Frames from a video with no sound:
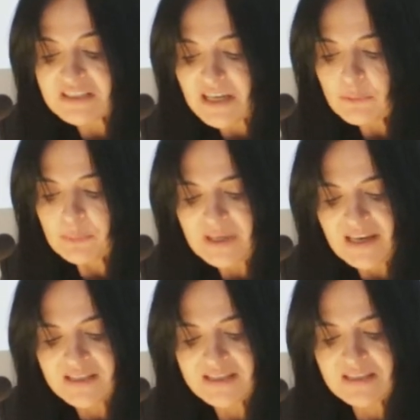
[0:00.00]
take
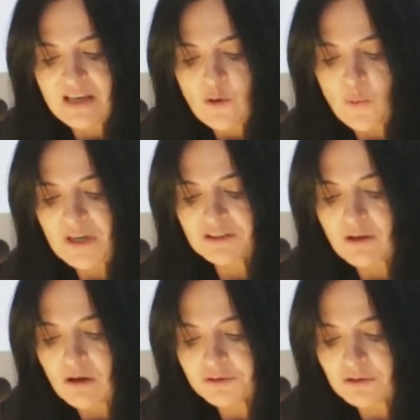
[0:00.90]
place where the
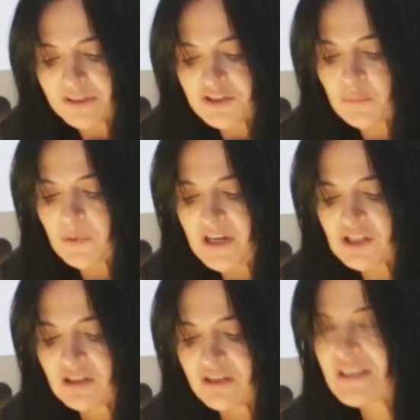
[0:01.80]
cultural
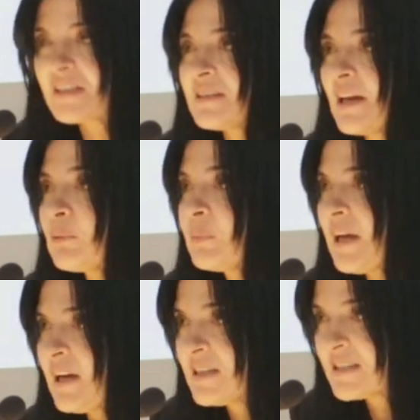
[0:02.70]
expressions take
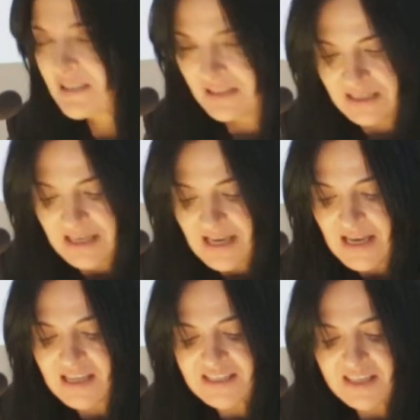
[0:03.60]
place.
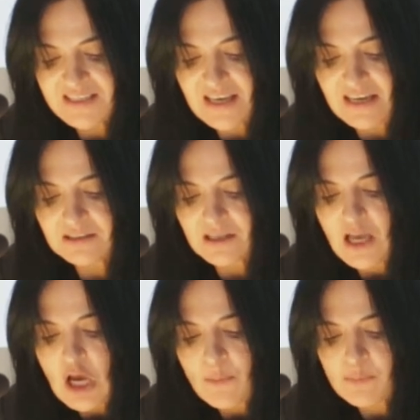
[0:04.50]
As I said,
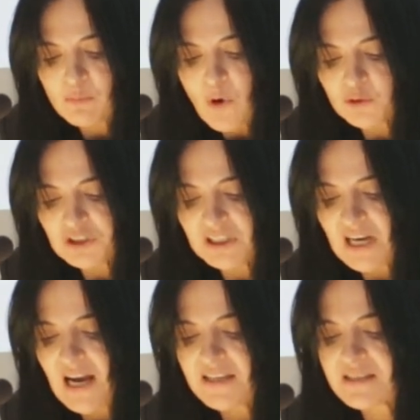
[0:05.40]

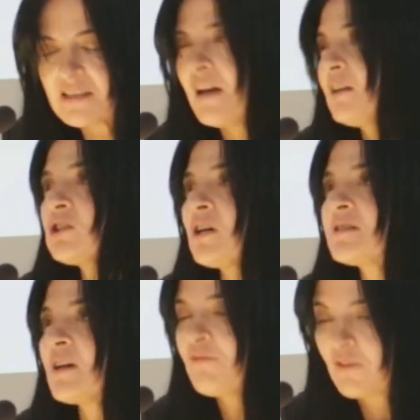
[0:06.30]
promoting ICH
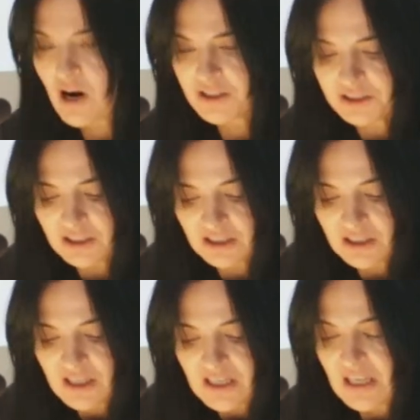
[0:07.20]
safeguarding
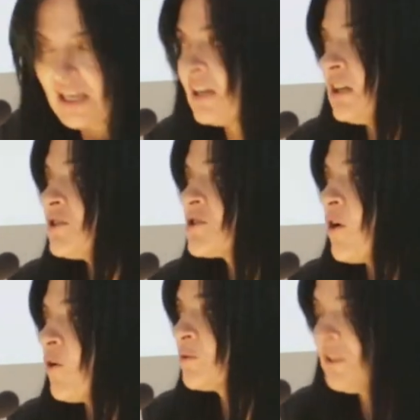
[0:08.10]
in its
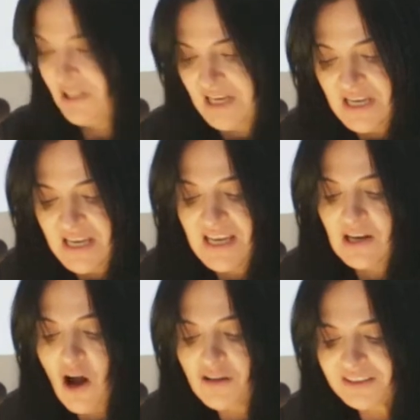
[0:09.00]
own
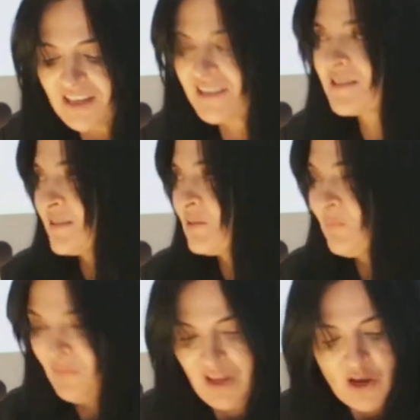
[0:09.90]
context,
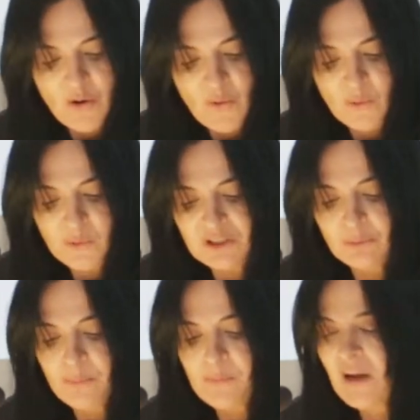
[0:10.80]
with